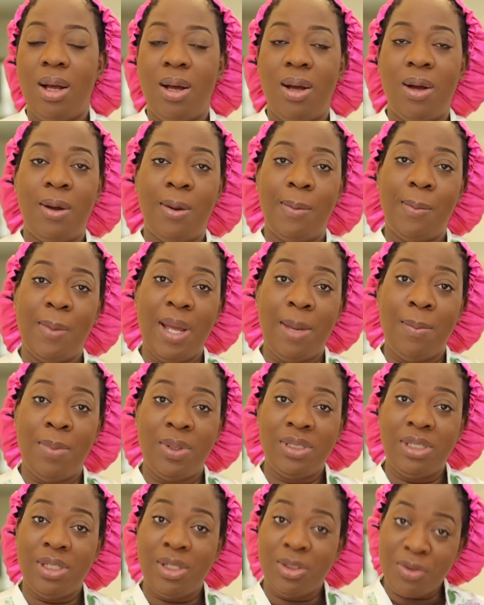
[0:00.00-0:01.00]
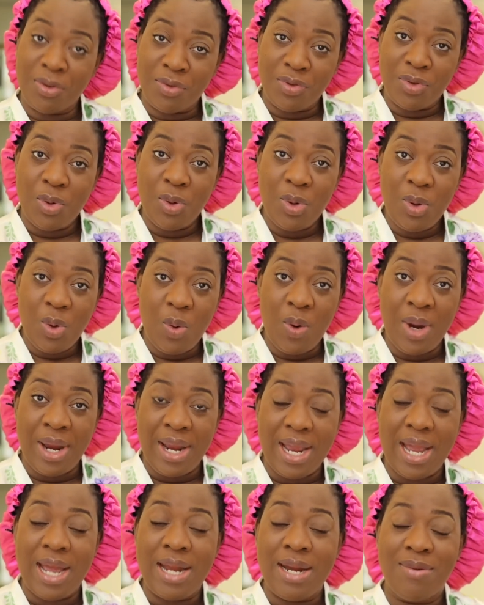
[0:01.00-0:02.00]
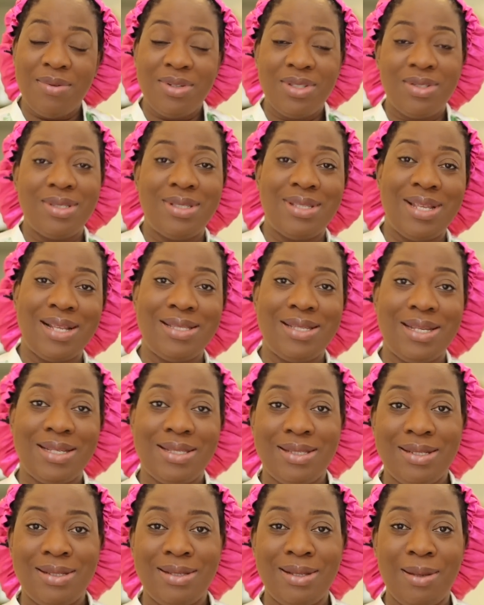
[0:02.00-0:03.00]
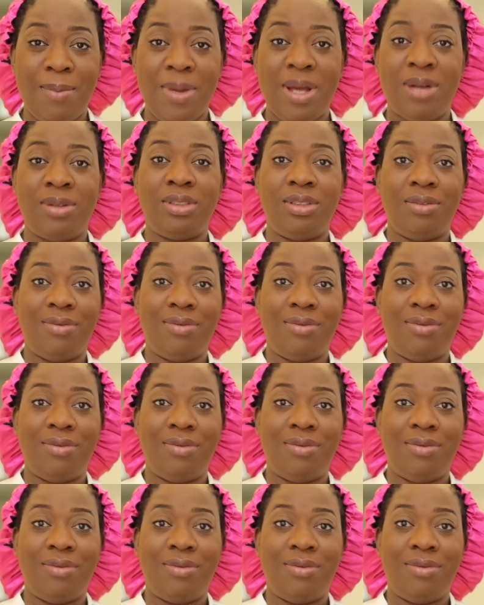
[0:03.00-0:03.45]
I bought a lot of cookware and I want to start testing them out.